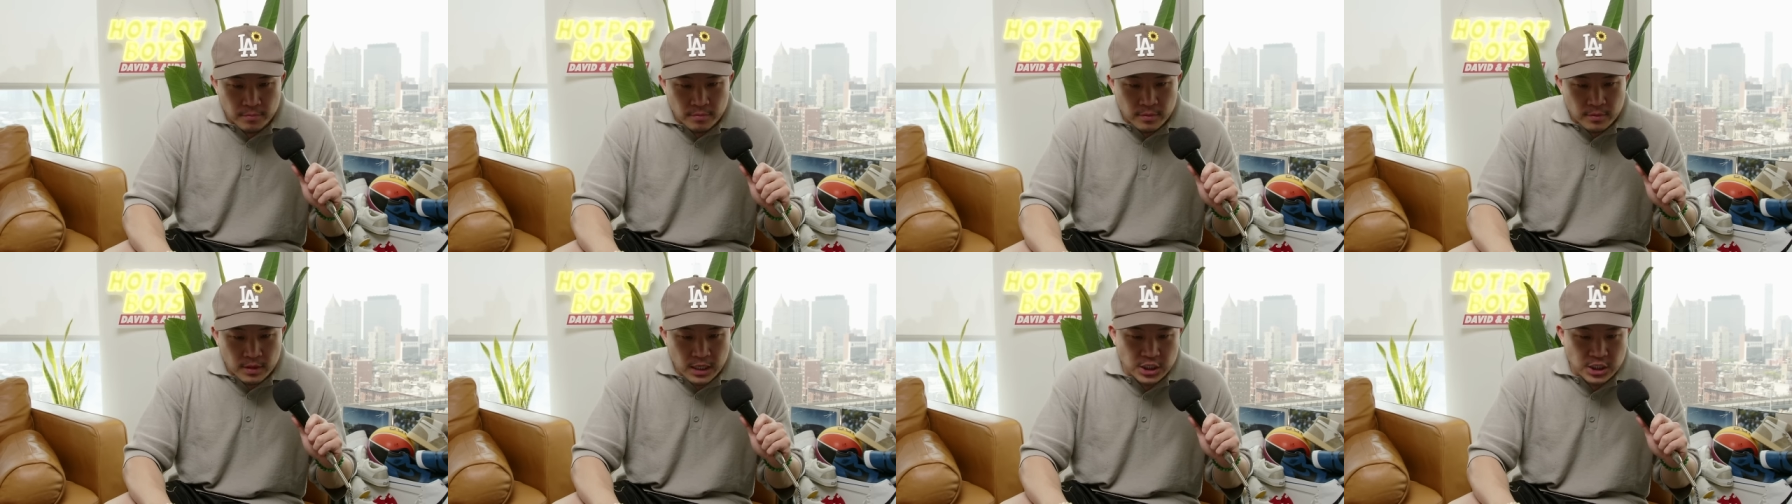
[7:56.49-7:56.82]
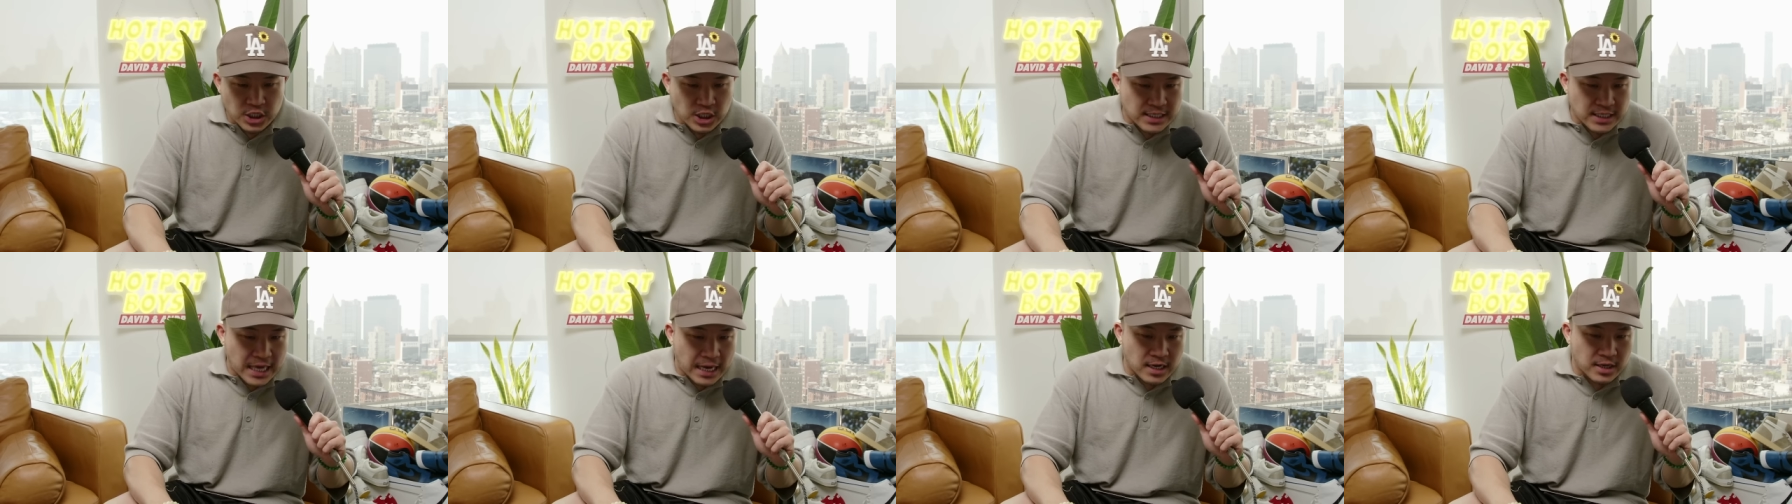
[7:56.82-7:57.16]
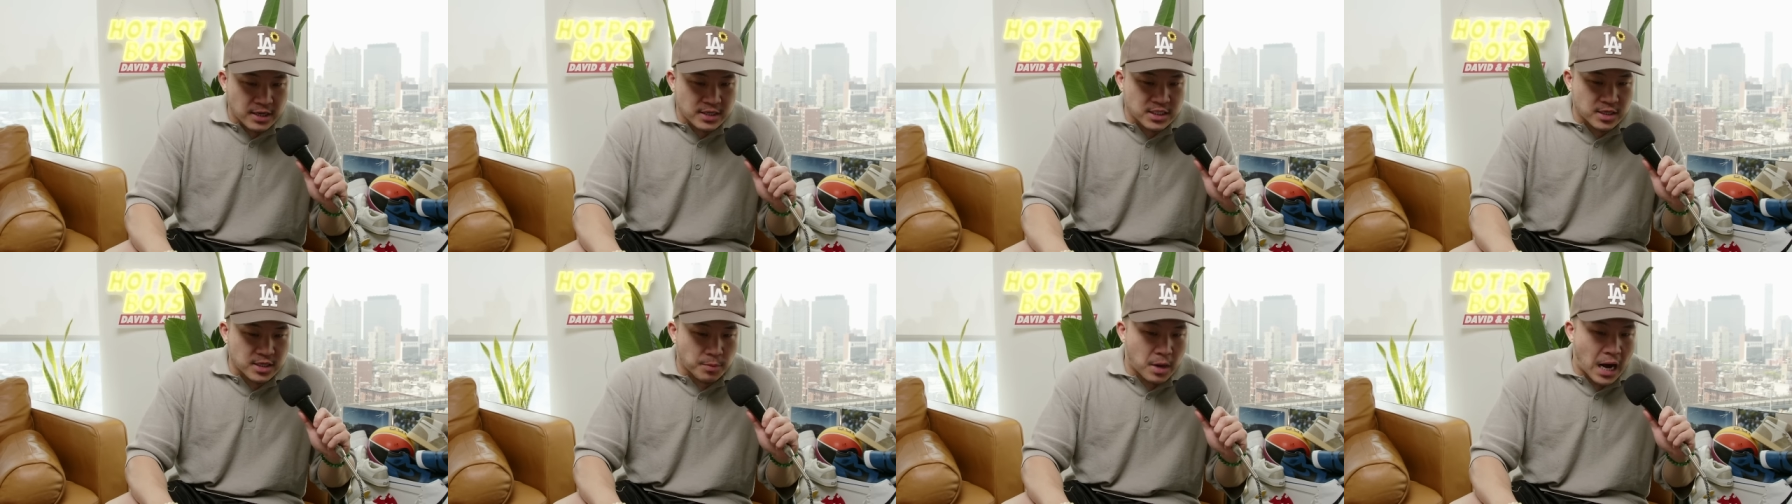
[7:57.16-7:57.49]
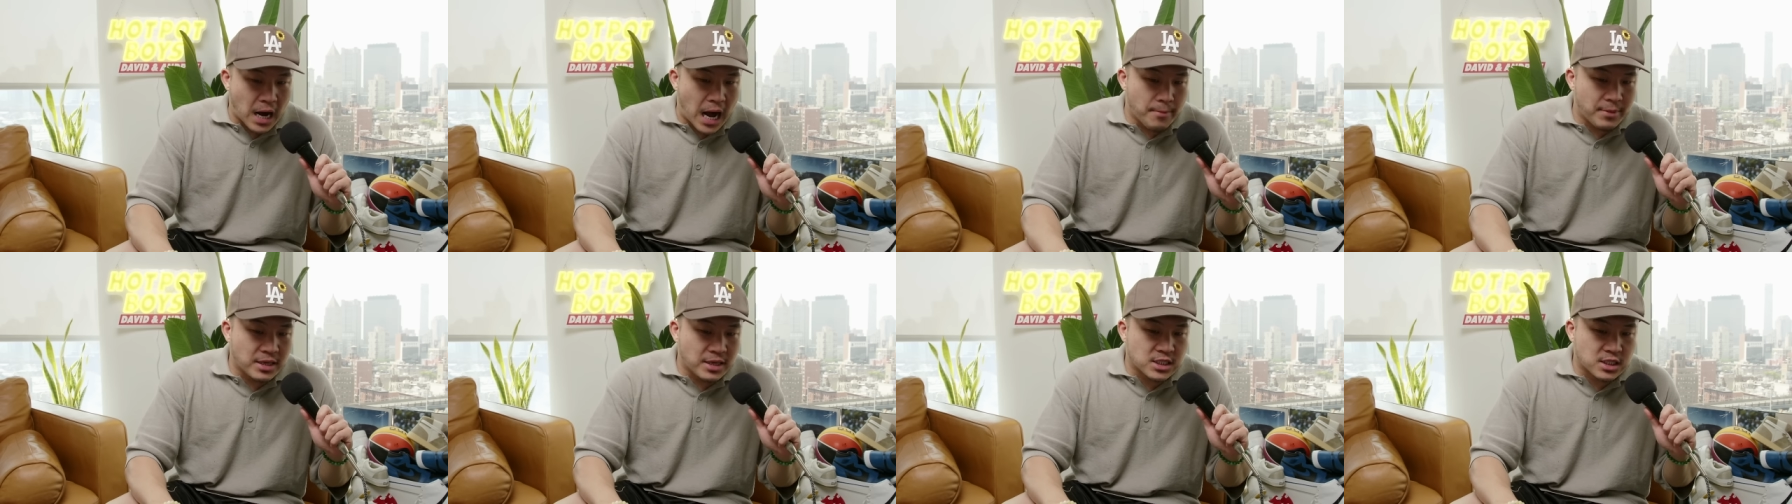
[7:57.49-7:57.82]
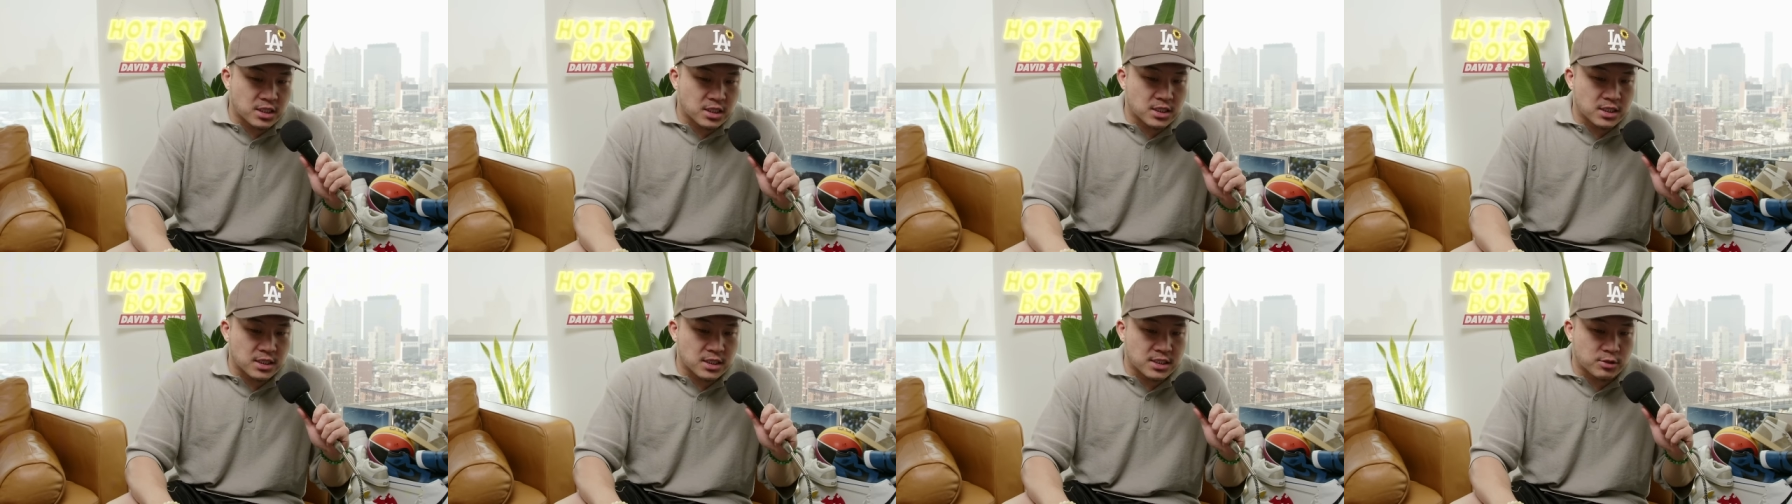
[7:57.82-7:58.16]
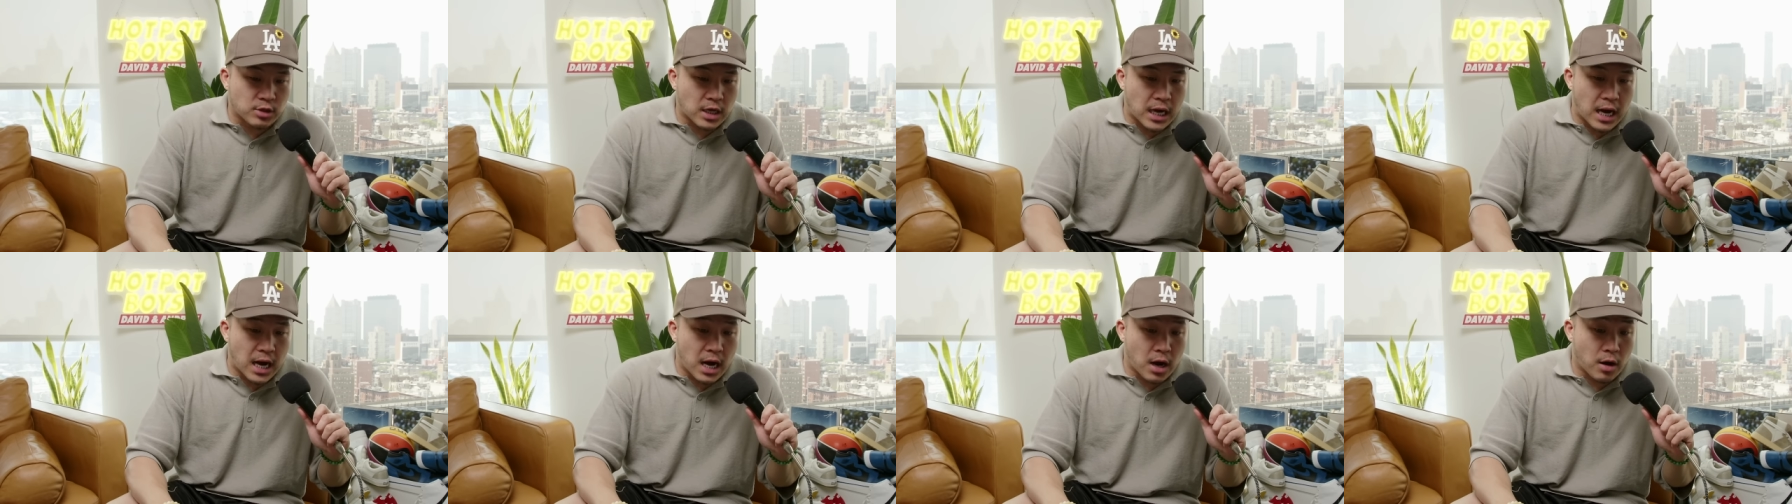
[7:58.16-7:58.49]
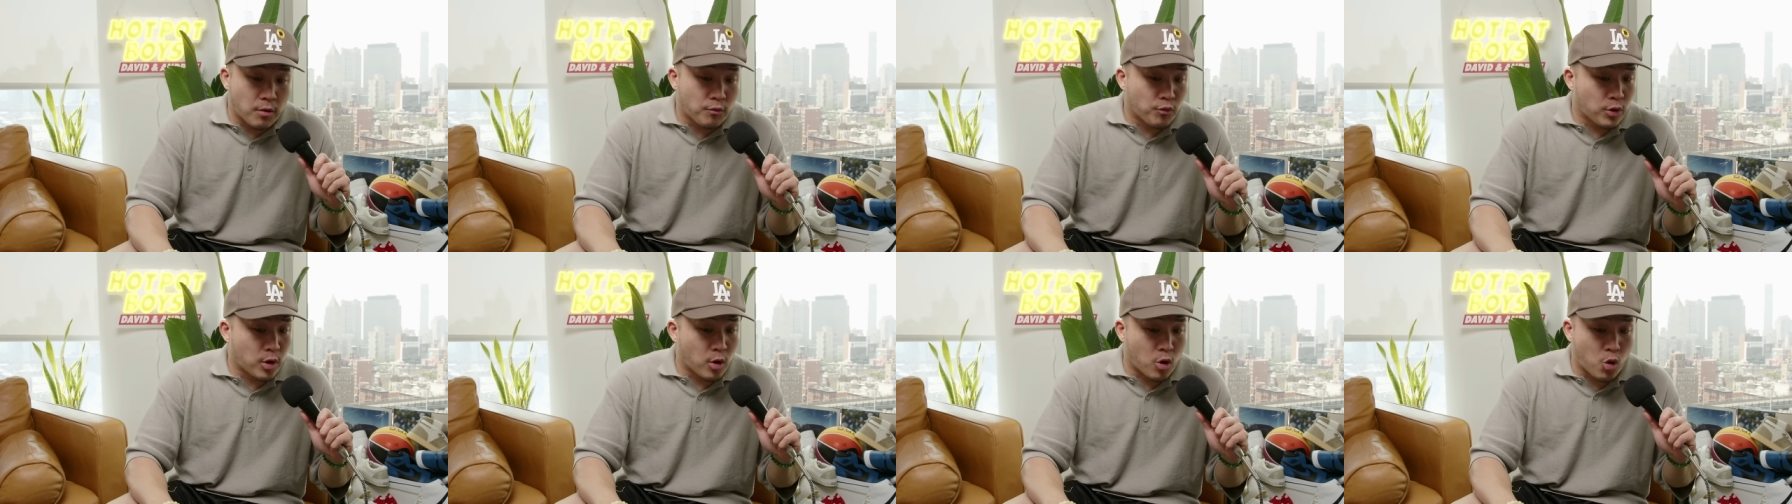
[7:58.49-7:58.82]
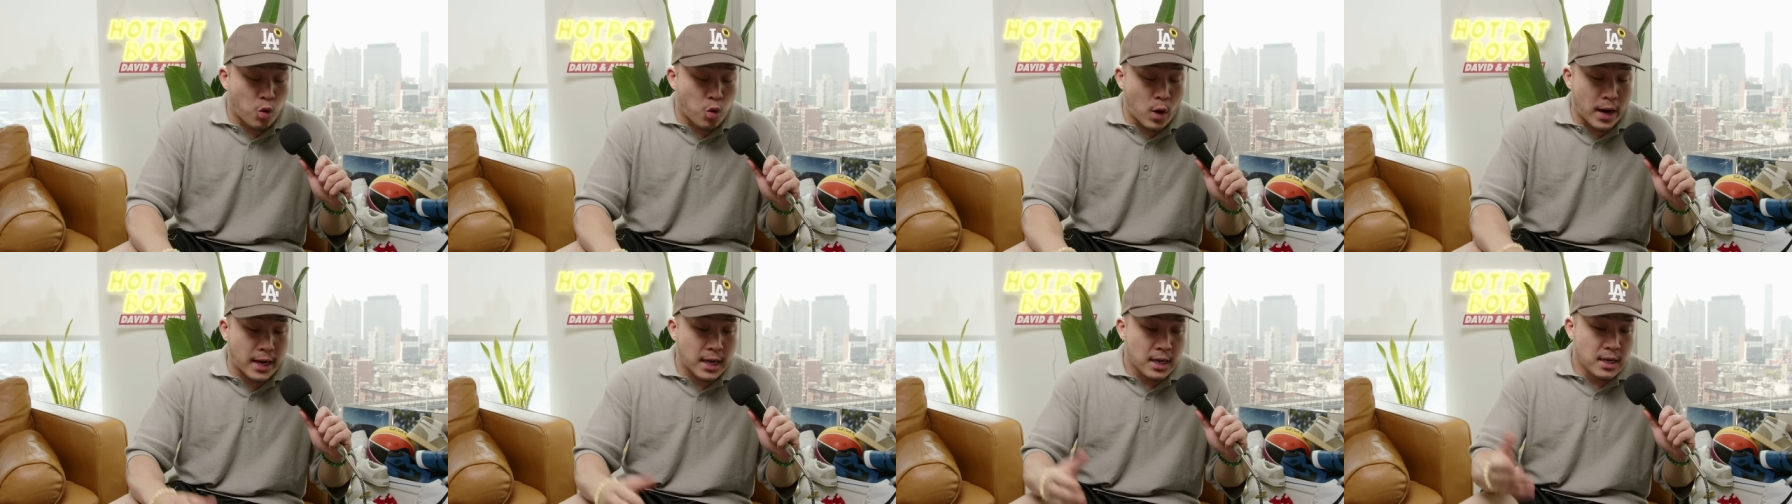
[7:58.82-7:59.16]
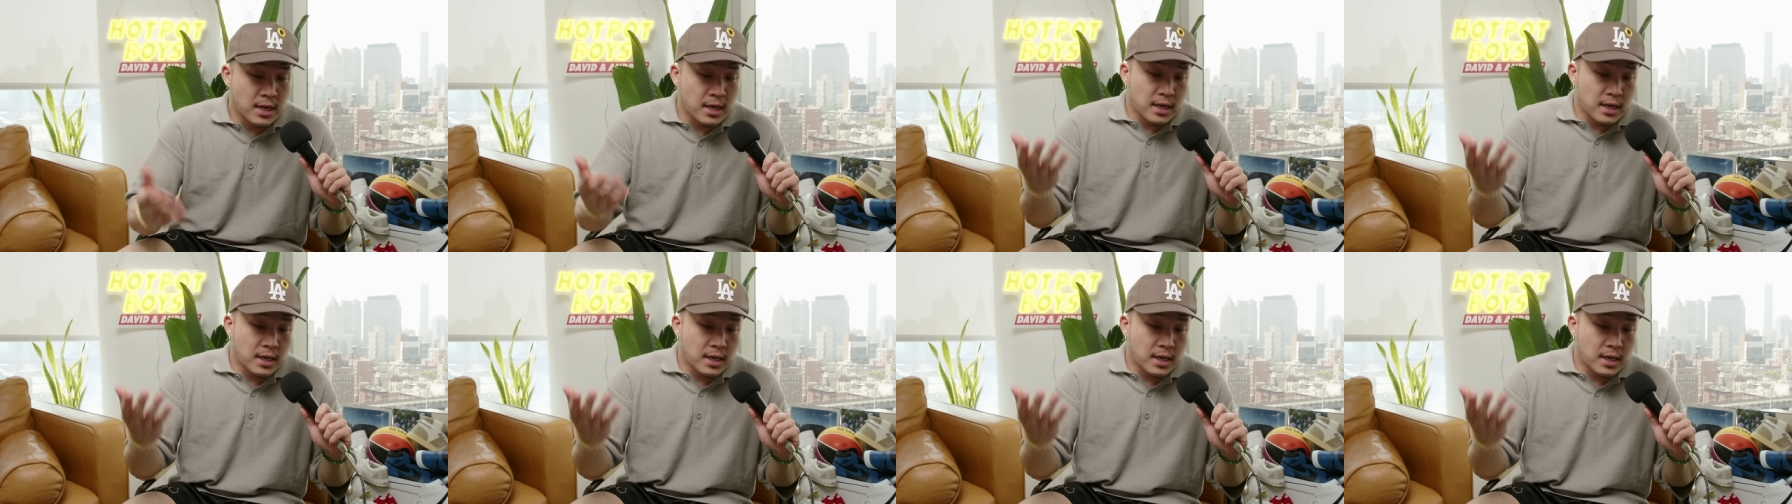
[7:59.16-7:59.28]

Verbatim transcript: Let's just get into some comments uh, real quick